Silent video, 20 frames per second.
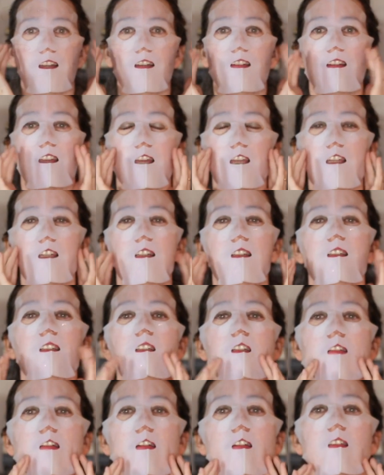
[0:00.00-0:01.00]
Okay,
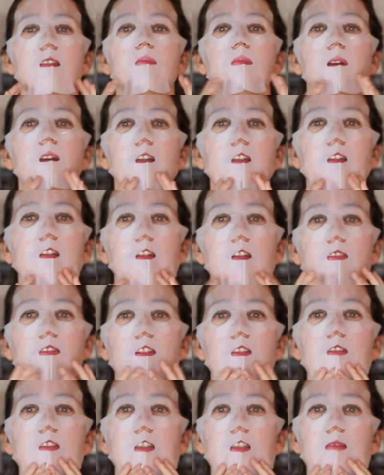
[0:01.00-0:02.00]
it has been
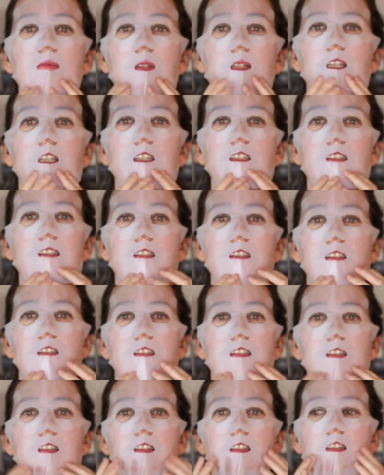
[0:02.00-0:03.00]
15 minutes.
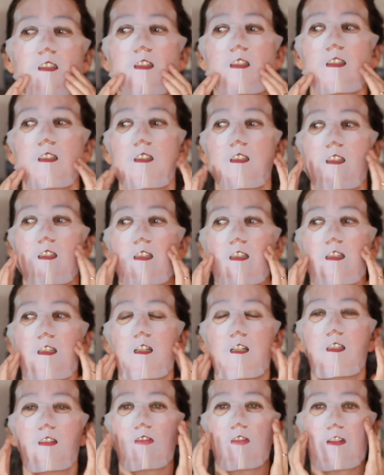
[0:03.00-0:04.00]

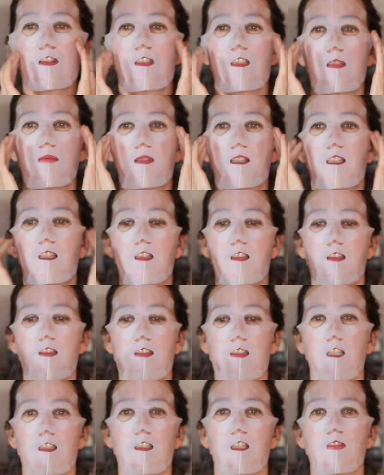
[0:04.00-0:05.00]
Unfortunately, my younger
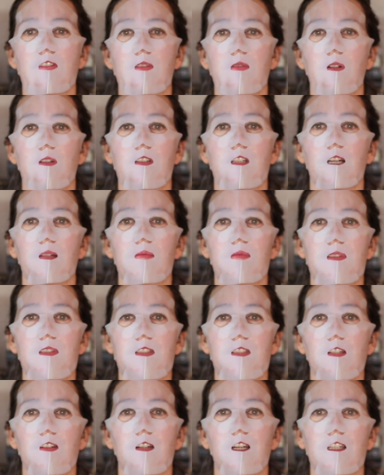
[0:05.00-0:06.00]
son never woke up,
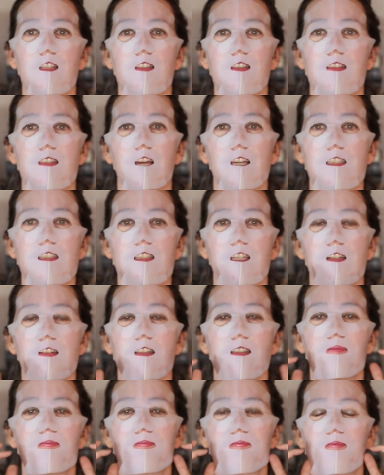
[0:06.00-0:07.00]
so I could not scare
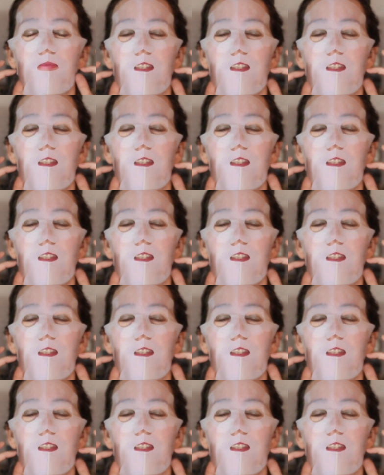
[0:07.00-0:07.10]
him.